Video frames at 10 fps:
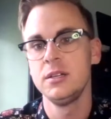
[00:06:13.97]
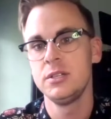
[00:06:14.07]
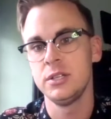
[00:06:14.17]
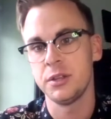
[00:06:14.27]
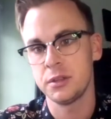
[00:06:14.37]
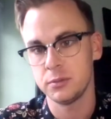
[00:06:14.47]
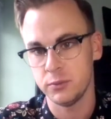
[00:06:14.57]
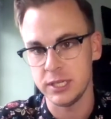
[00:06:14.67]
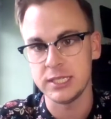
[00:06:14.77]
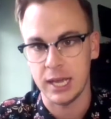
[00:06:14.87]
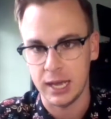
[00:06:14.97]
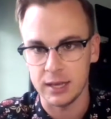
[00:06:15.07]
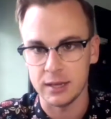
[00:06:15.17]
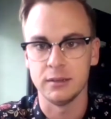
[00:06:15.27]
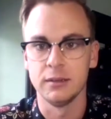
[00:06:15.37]
to
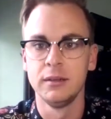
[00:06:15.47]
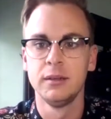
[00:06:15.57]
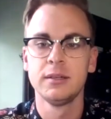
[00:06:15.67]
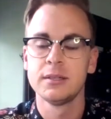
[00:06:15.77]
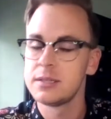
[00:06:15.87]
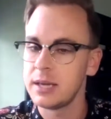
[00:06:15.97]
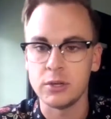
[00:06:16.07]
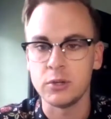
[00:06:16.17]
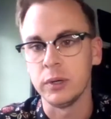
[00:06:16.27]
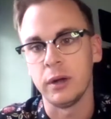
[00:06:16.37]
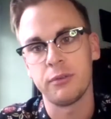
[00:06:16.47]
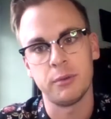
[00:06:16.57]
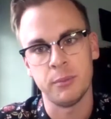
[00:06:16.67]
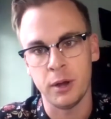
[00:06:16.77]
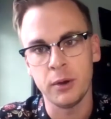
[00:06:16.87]
3:10 schedule
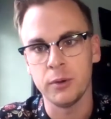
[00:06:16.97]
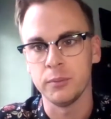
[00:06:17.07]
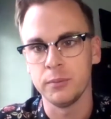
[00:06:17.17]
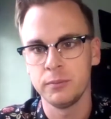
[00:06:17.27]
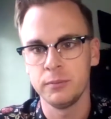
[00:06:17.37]
from home.